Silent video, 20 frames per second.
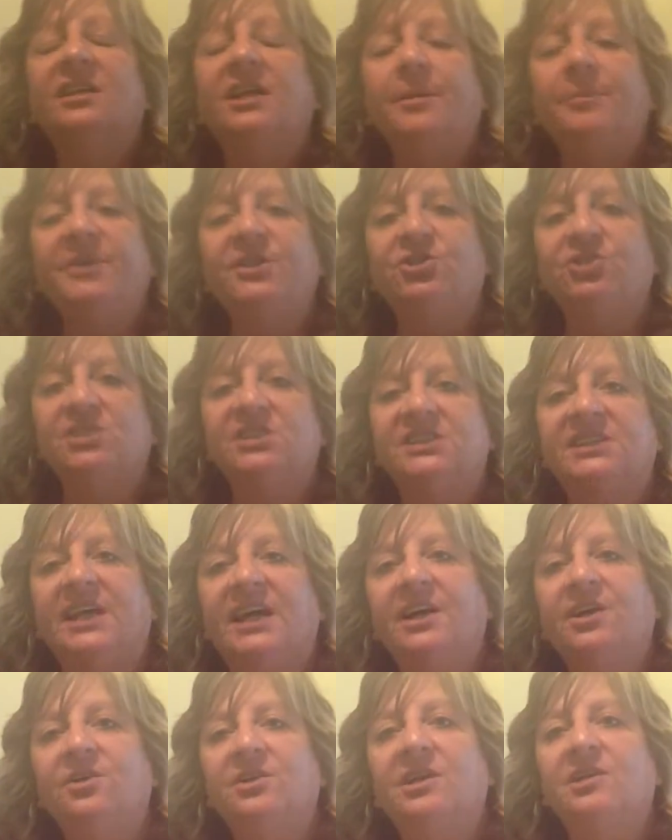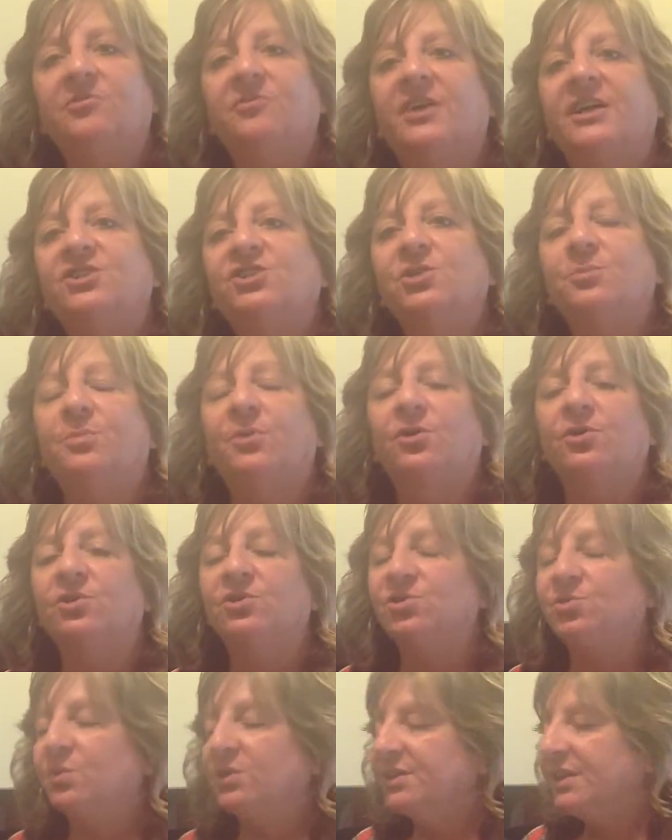let me just tell you that veggie
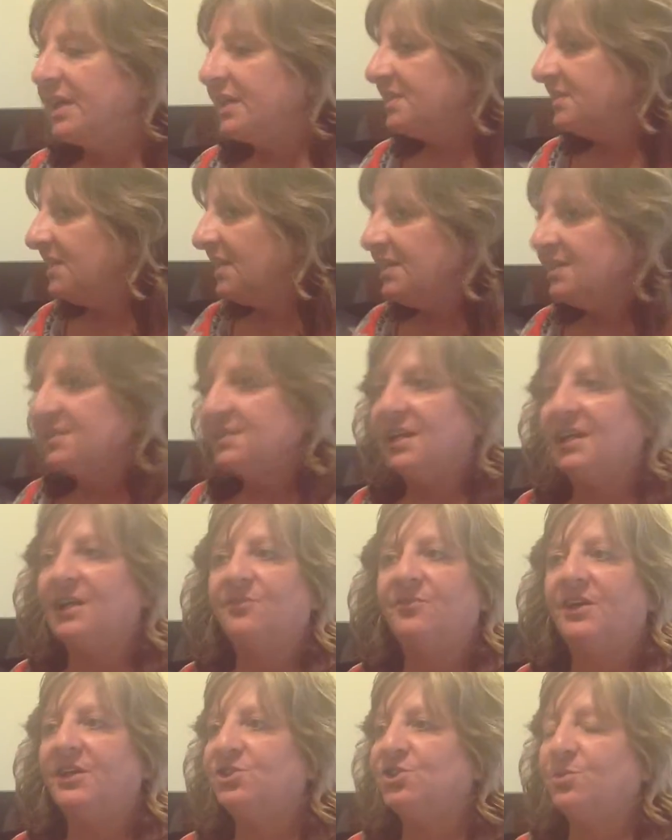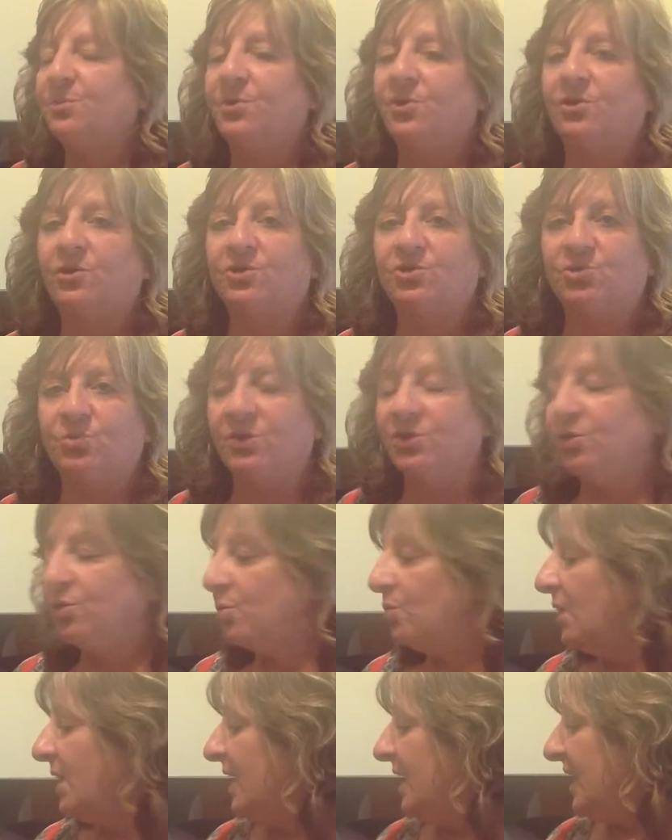burgers will not taste like veggie burgers when
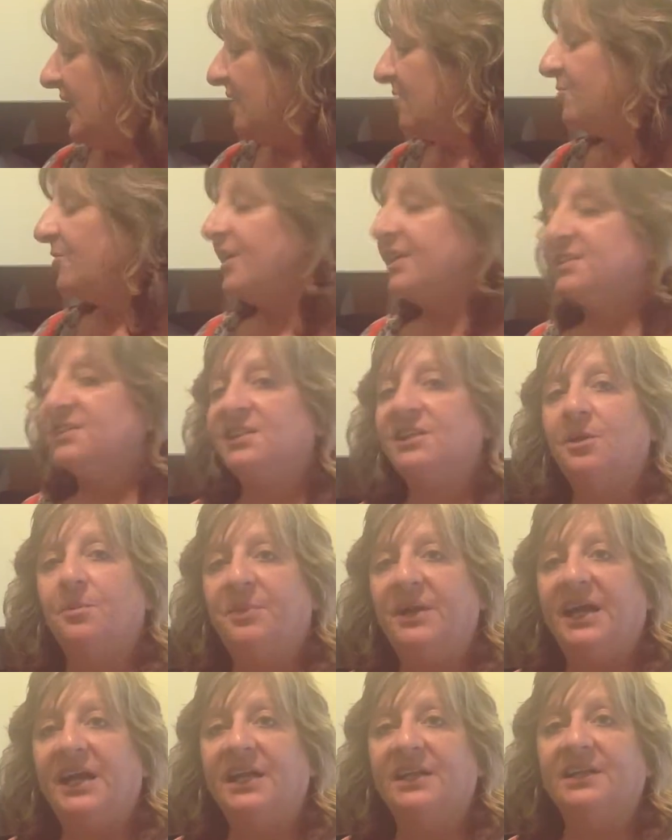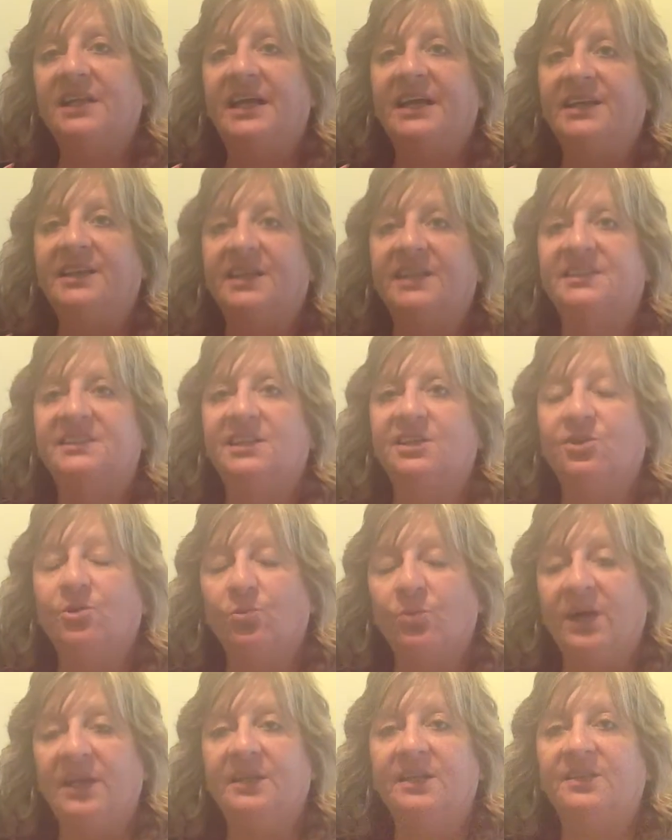you invest in a pan like this, and the
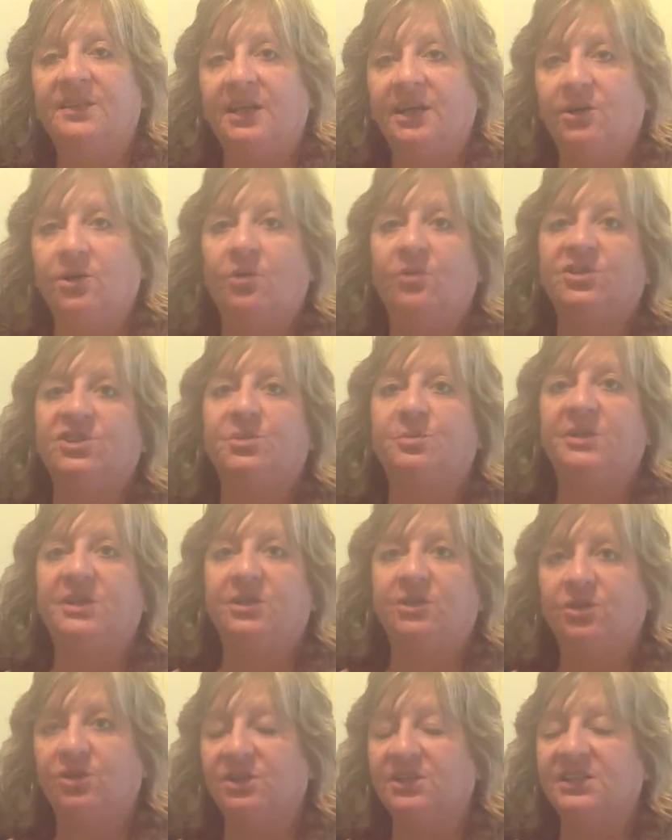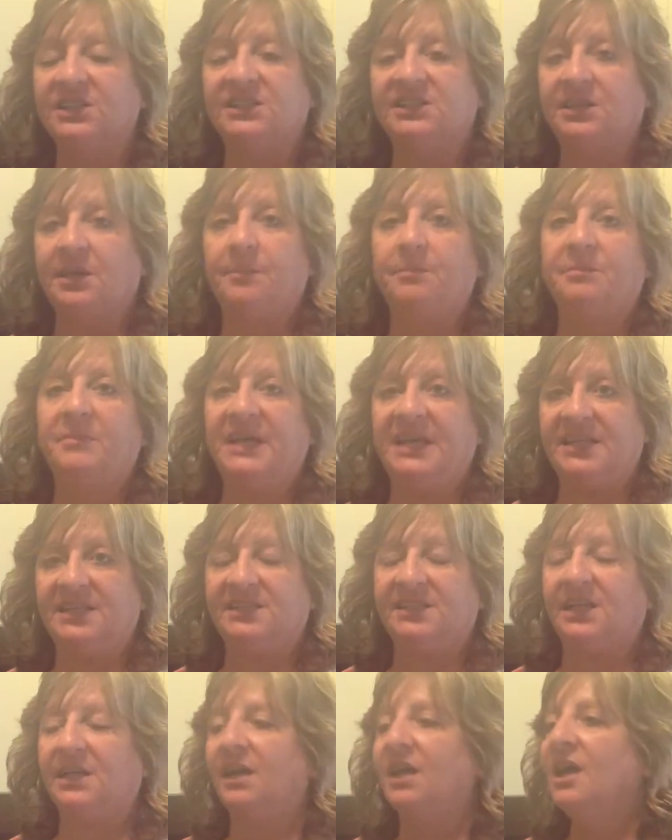way that they're going to be cooked is
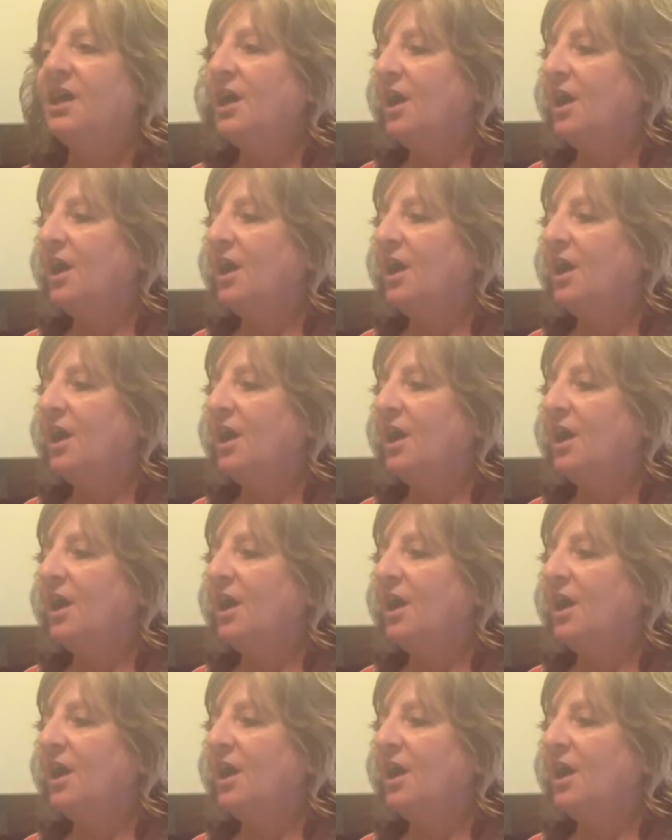amazing.